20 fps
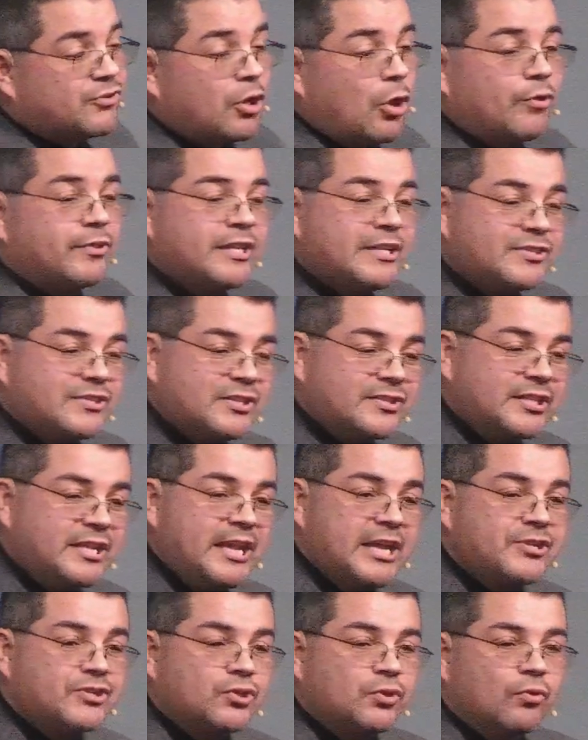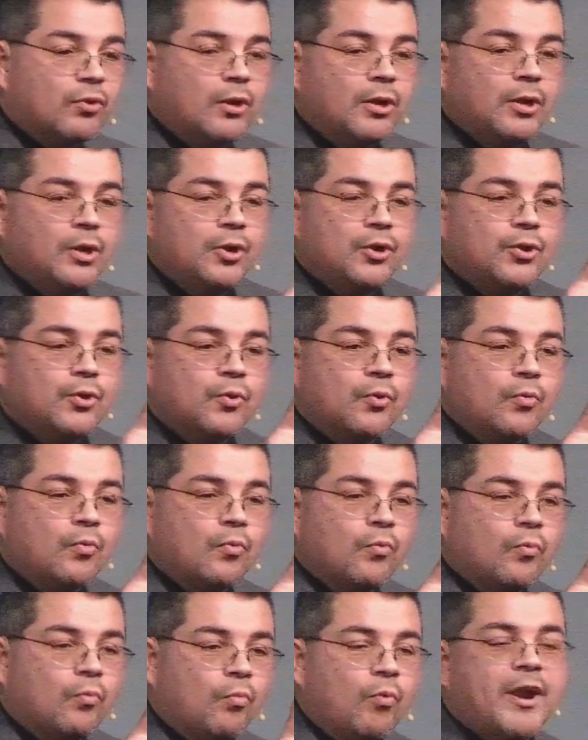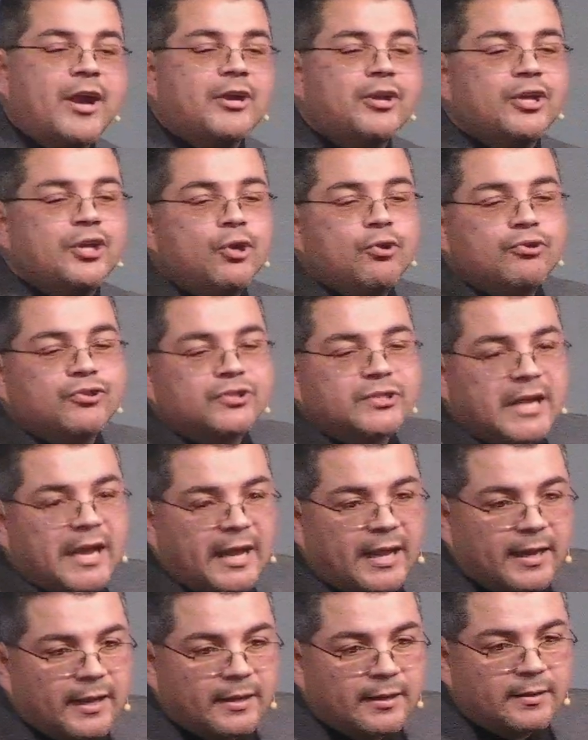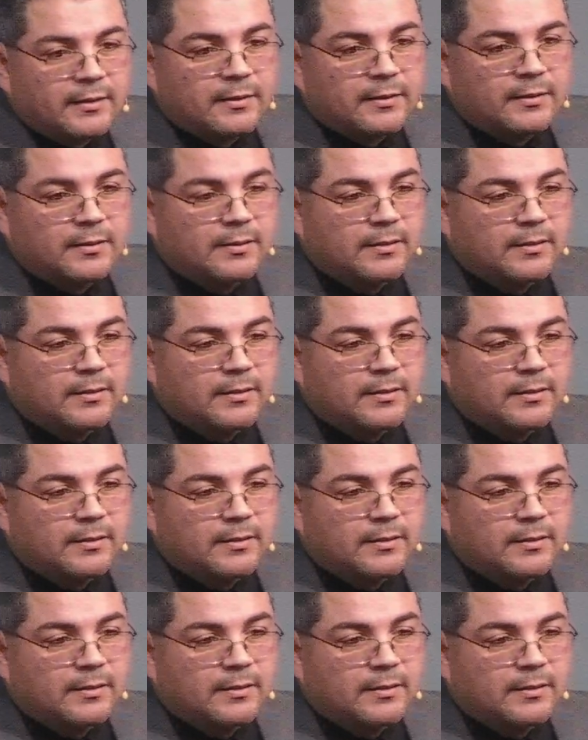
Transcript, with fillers: And so, this is the issue where do you stand?